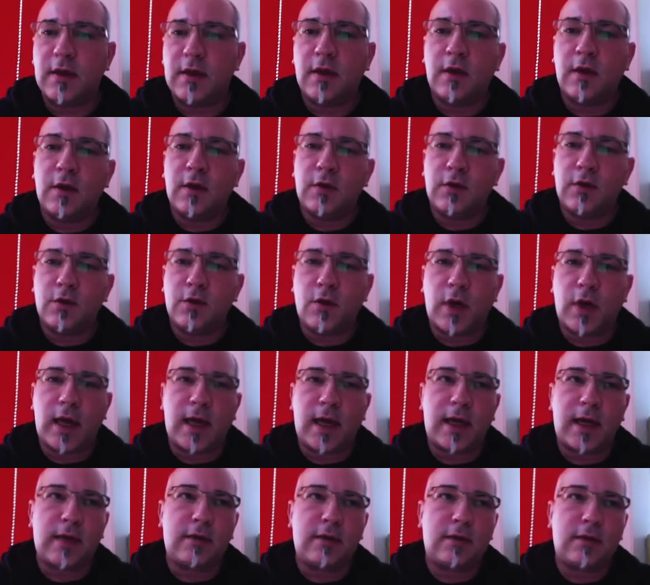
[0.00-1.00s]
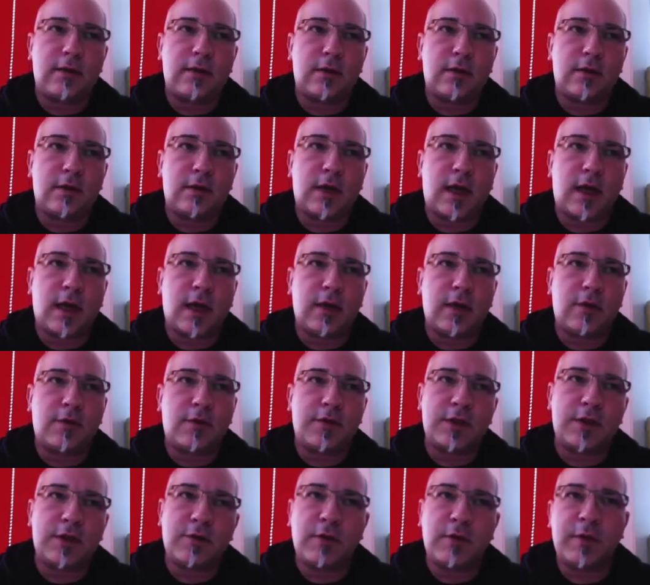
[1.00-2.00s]
you add a kind of
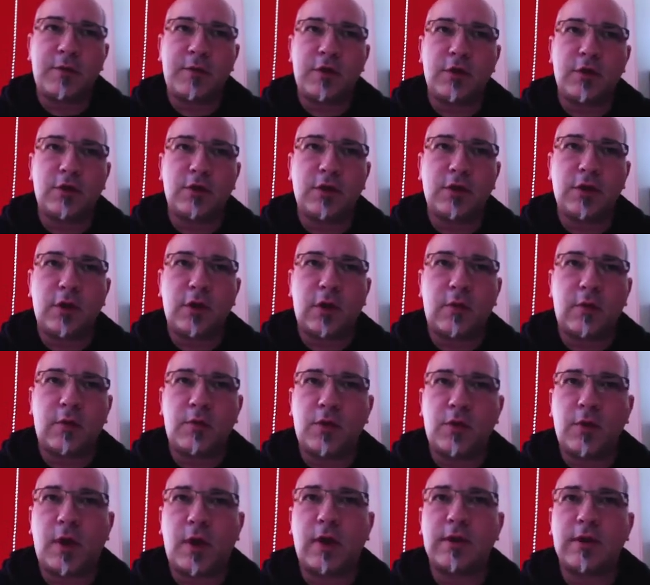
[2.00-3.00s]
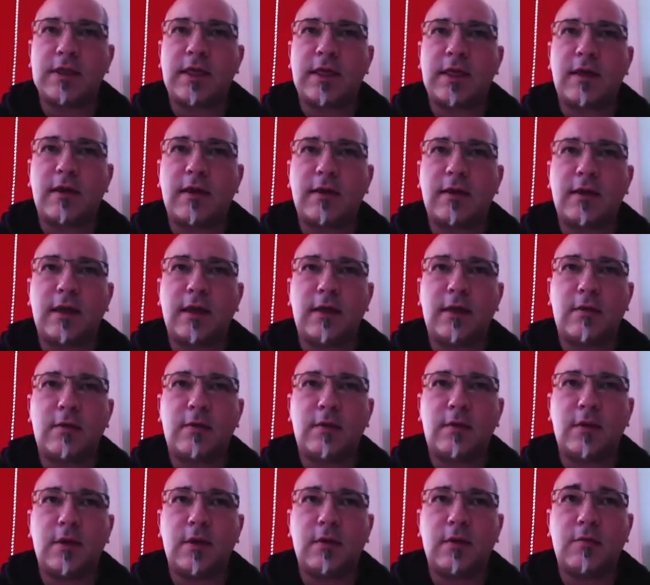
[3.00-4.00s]
script to your browser that
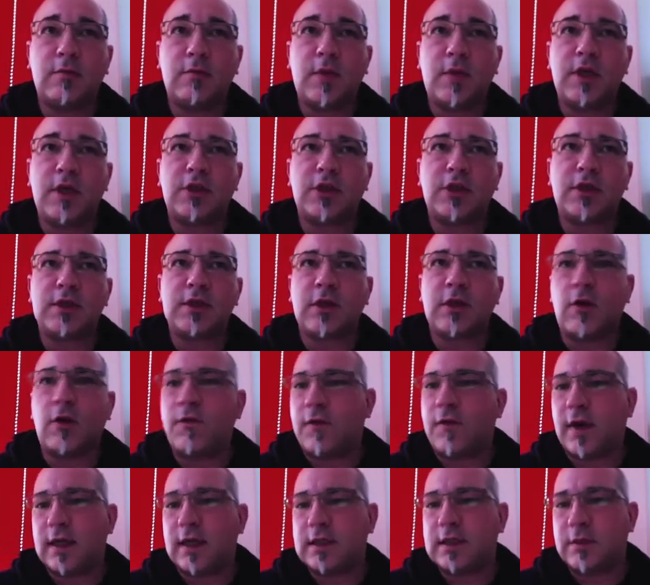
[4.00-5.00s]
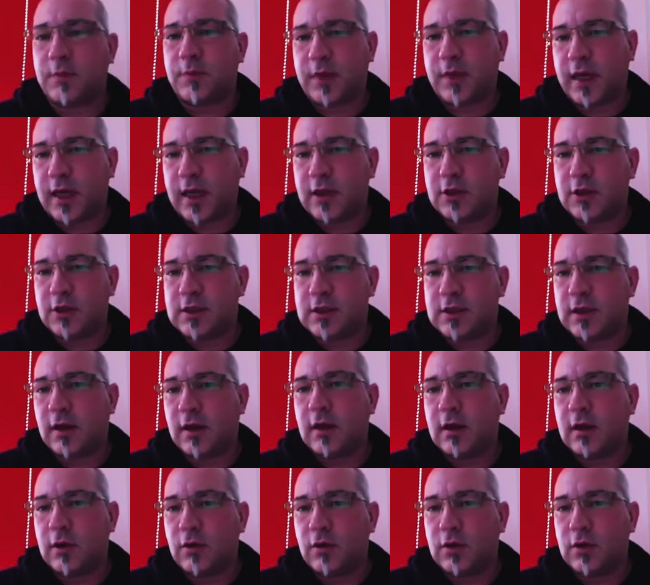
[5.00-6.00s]
measures how fast the pages are
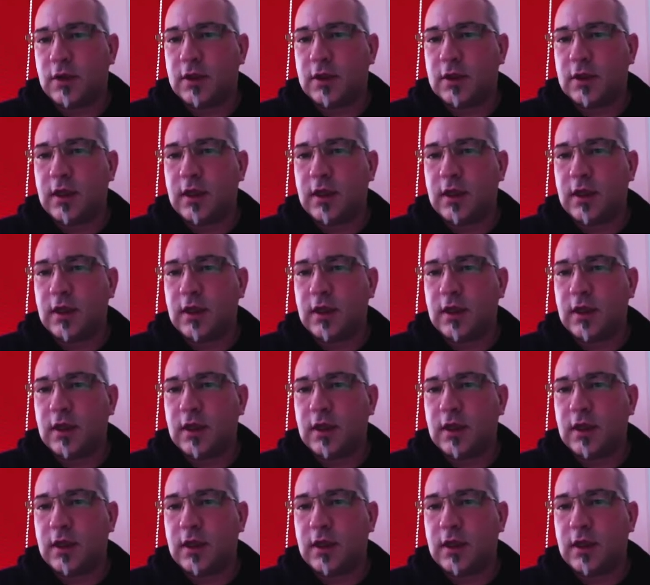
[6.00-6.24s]
loaded,